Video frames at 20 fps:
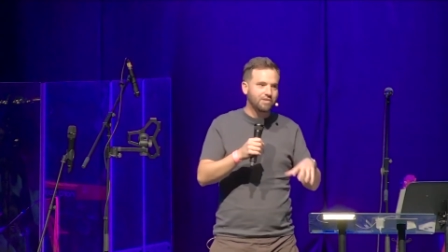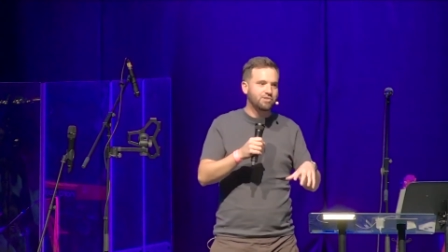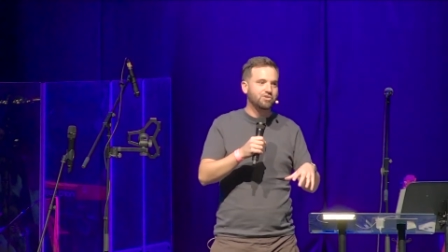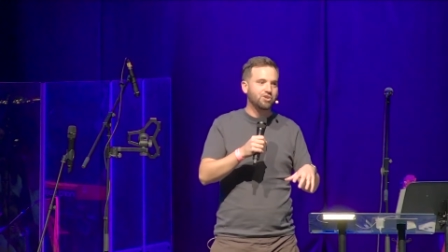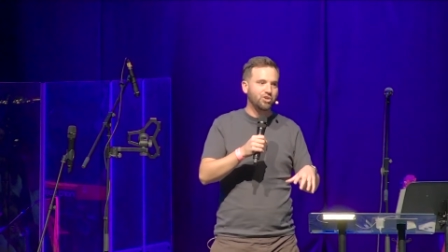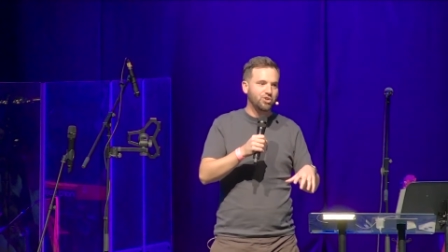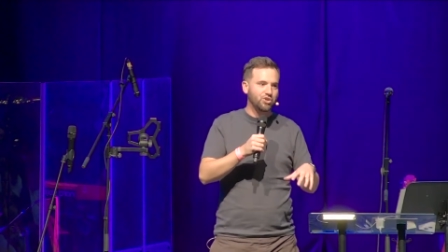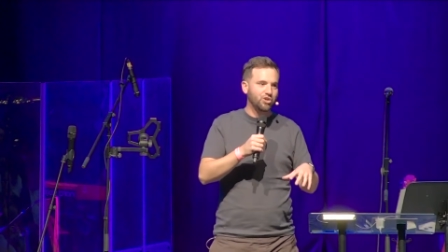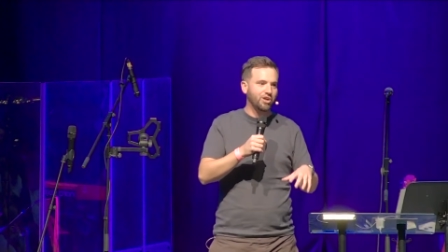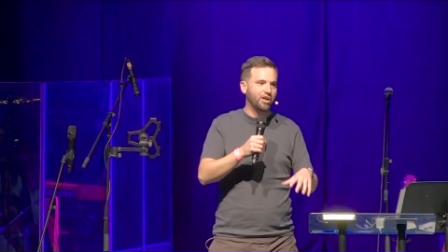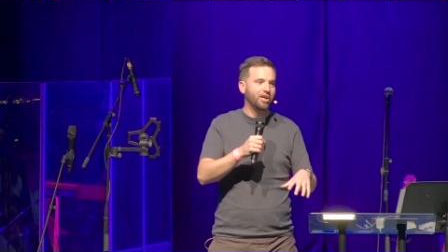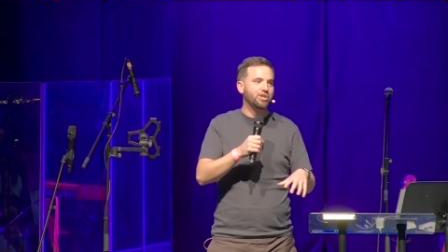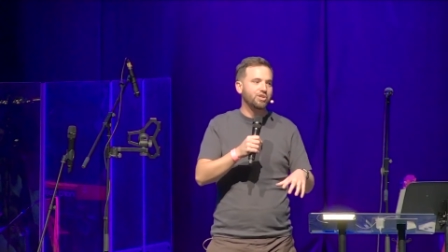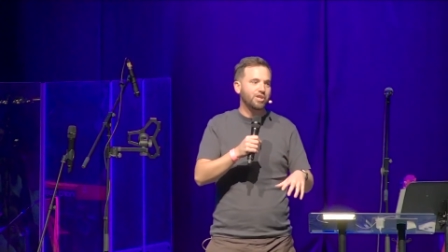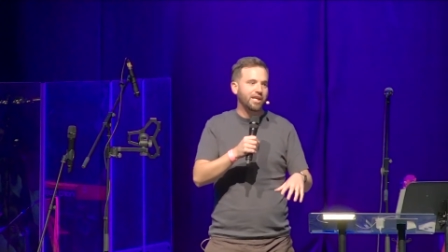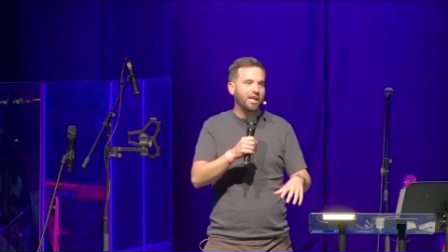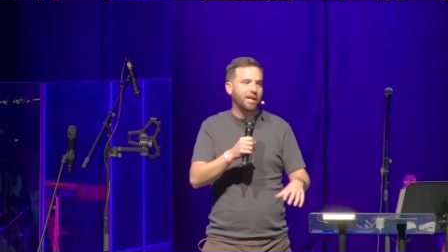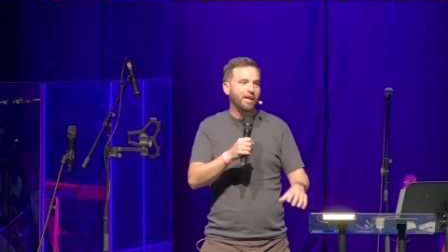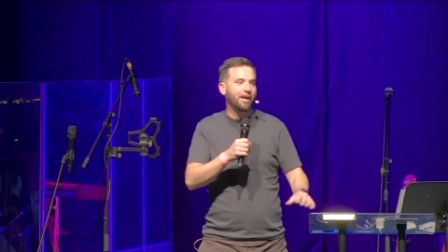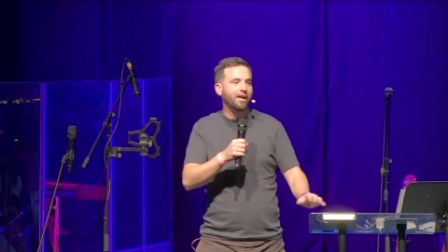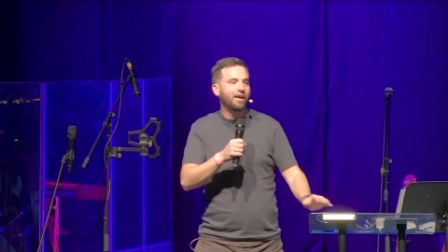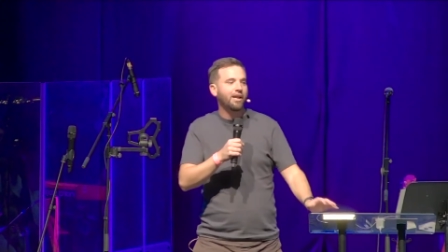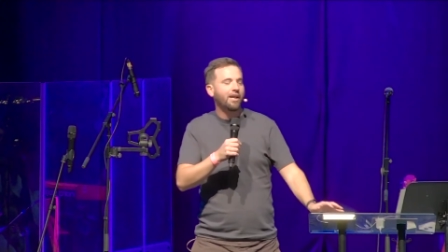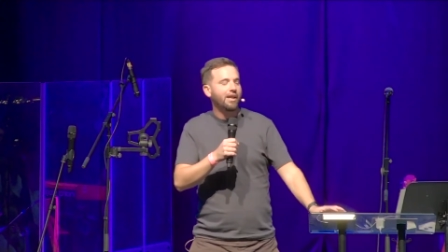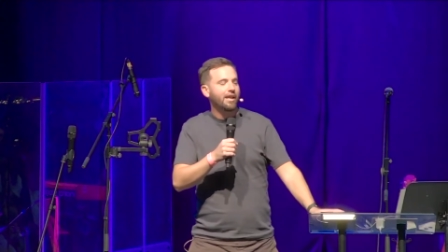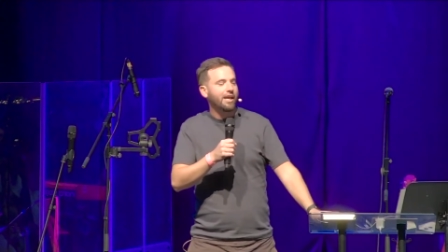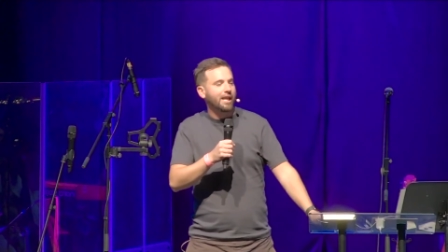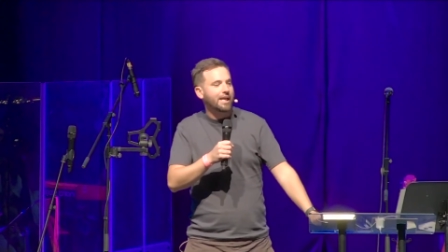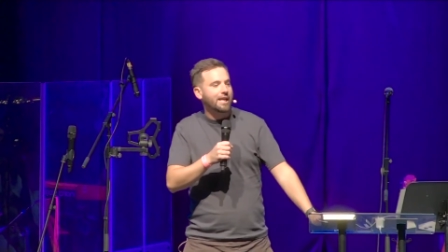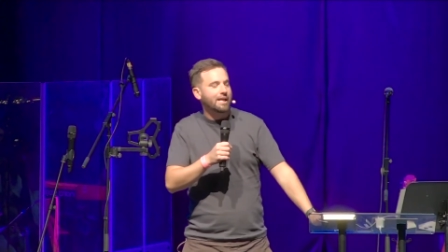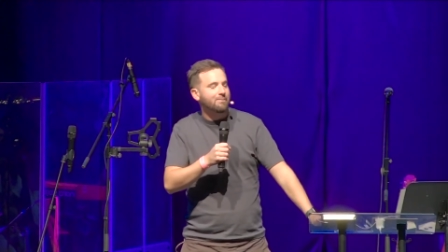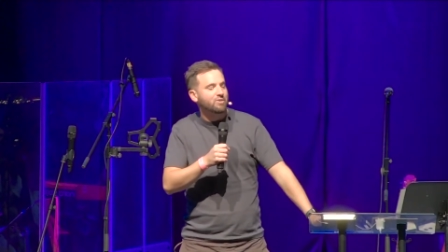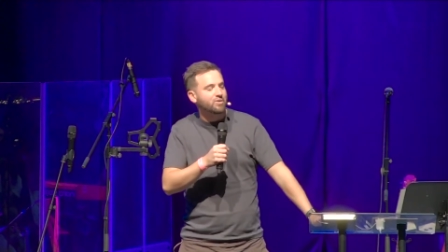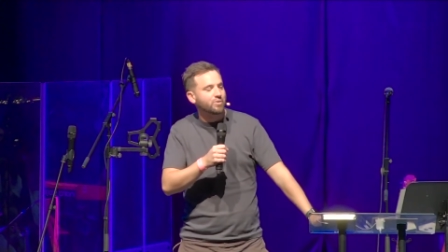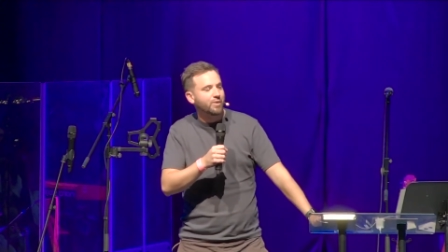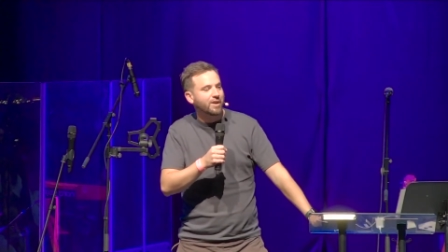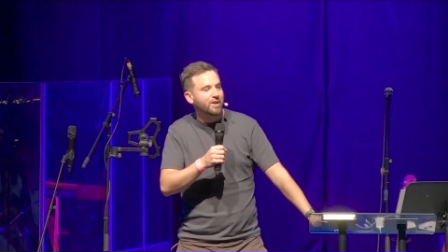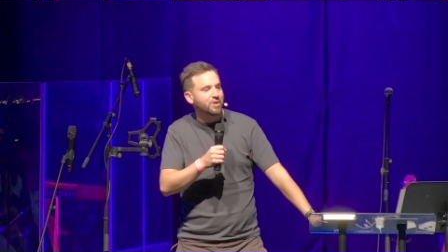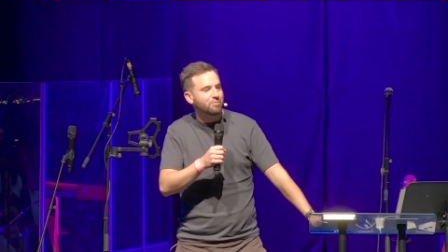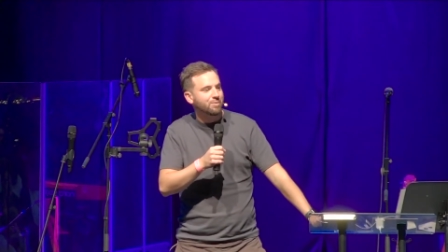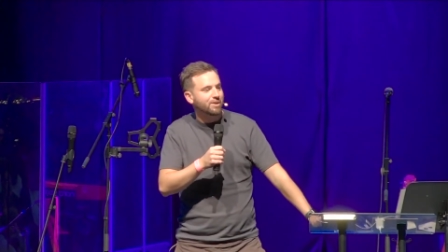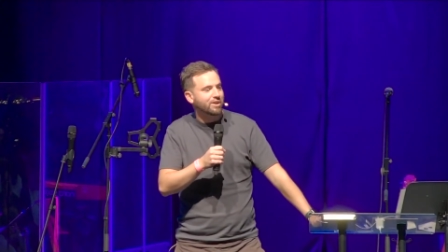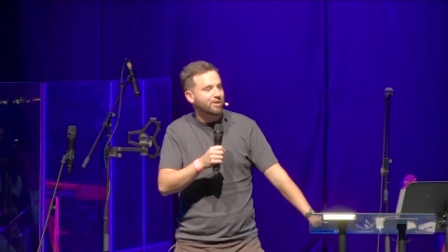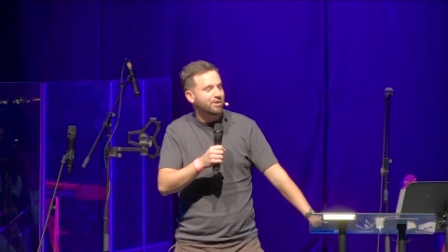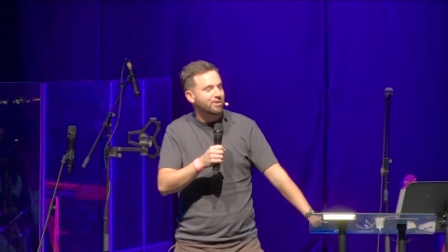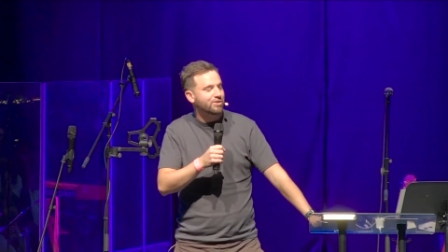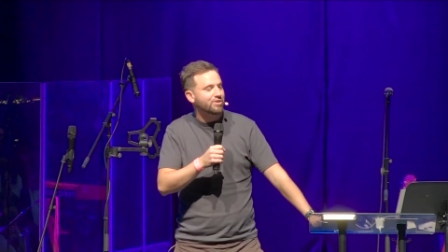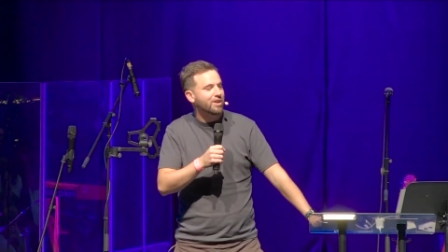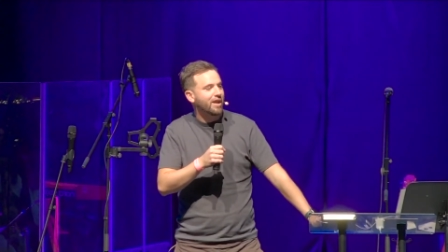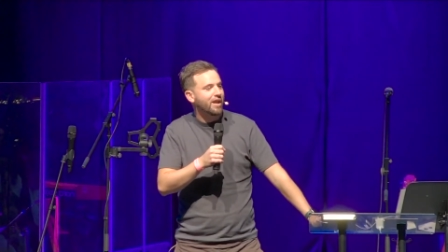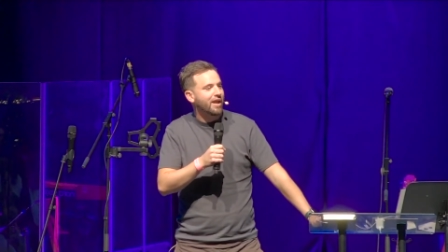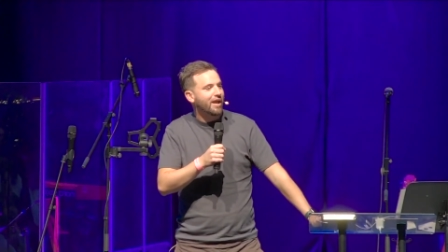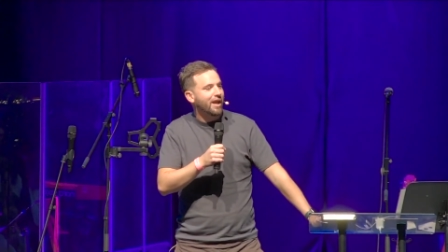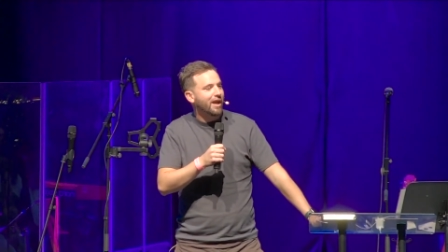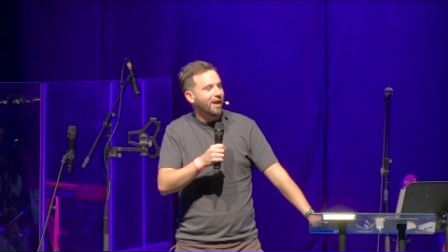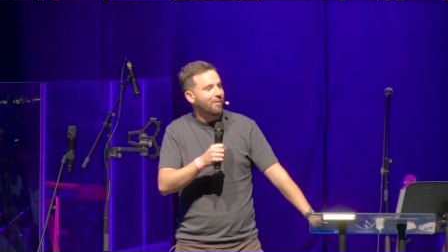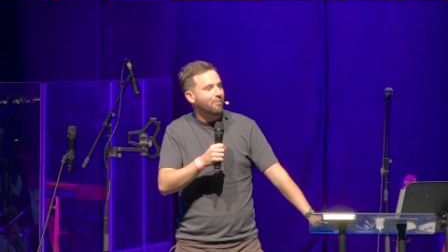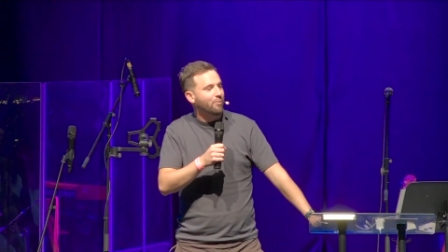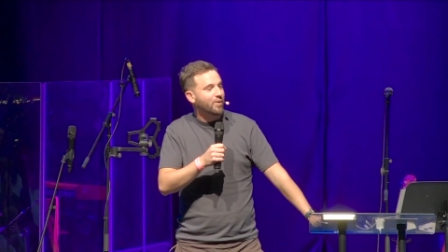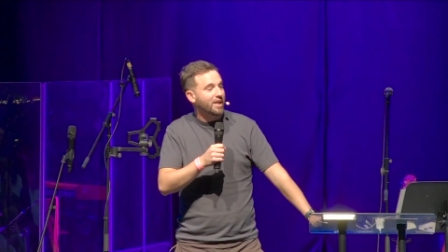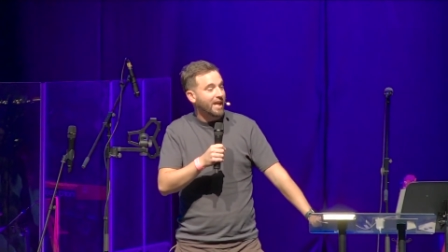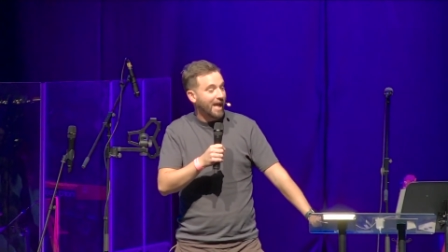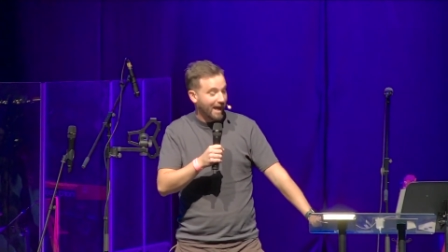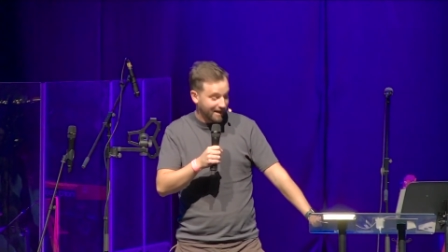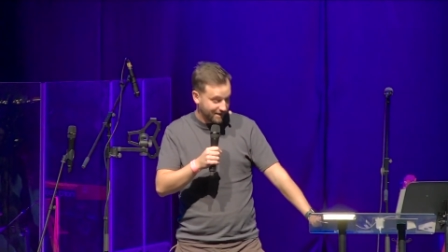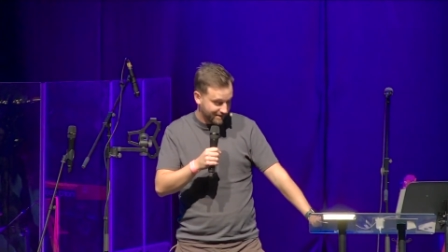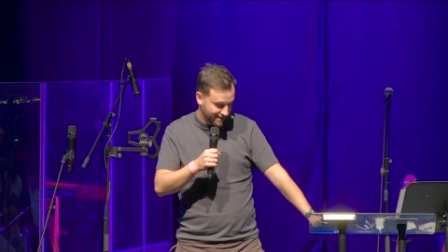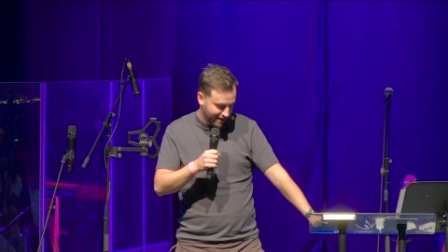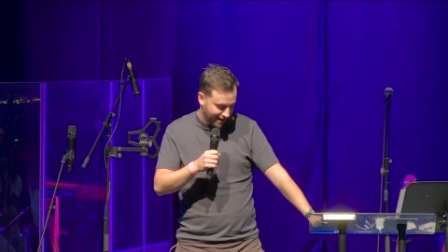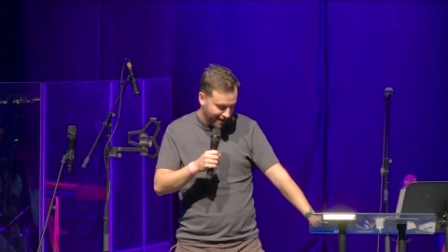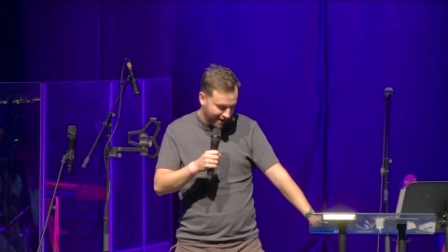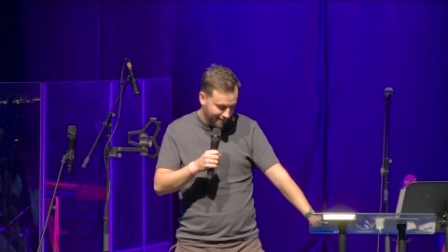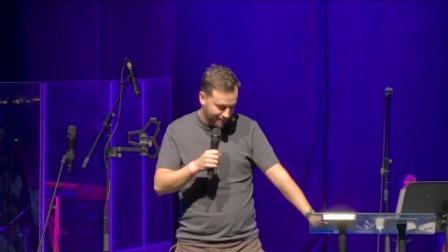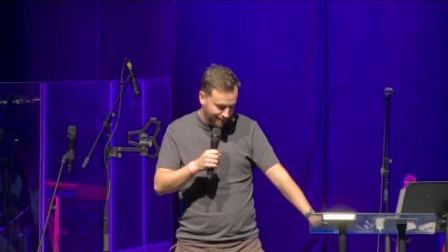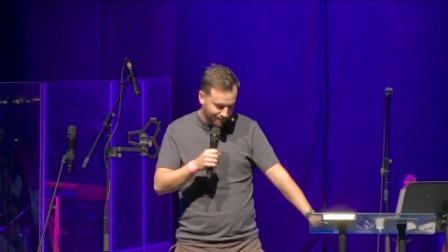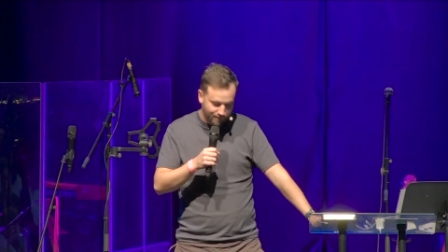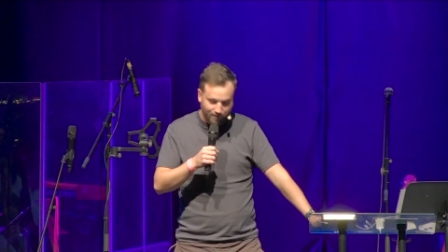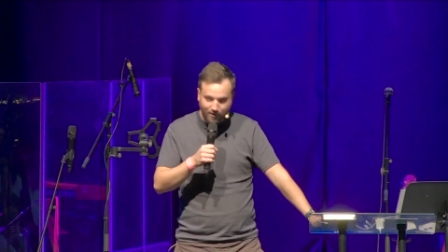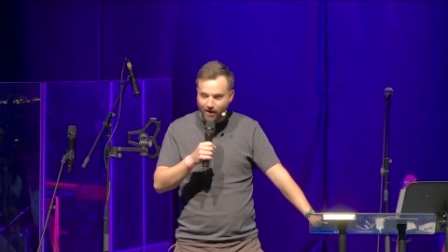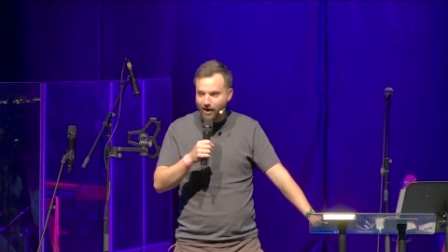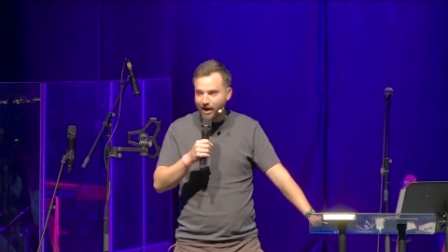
as a church here in Ipswich because um, we had um,